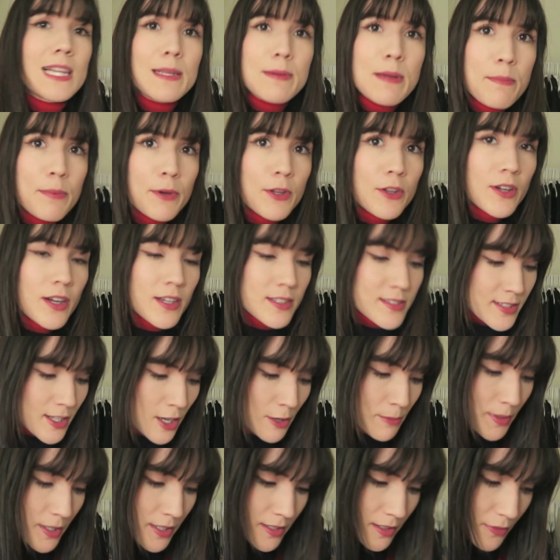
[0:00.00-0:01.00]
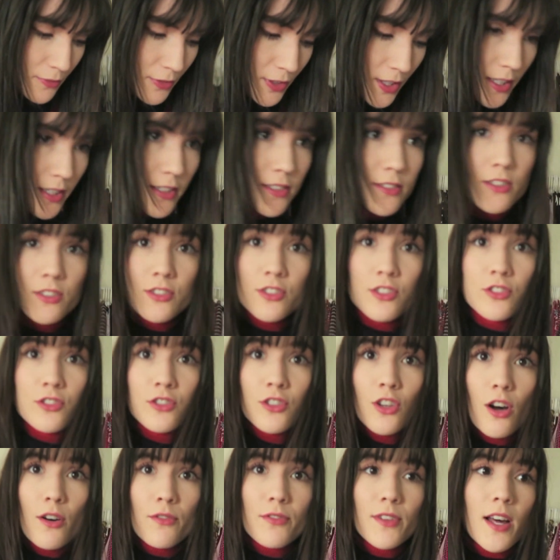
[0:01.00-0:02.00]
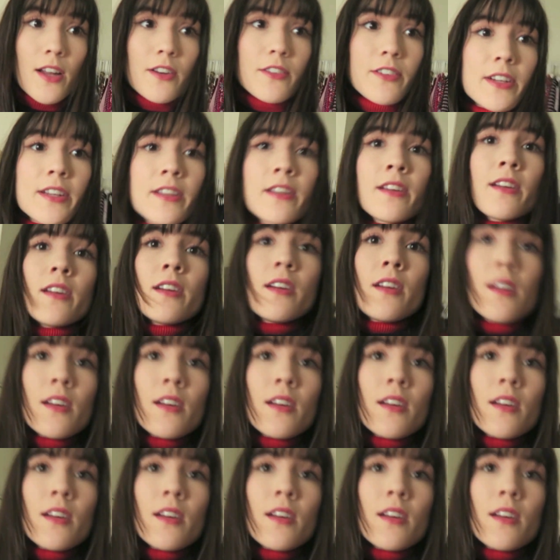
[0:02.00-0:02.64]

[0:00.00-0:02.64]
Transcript: Let me put you guys down because I feel like this is just not flattering.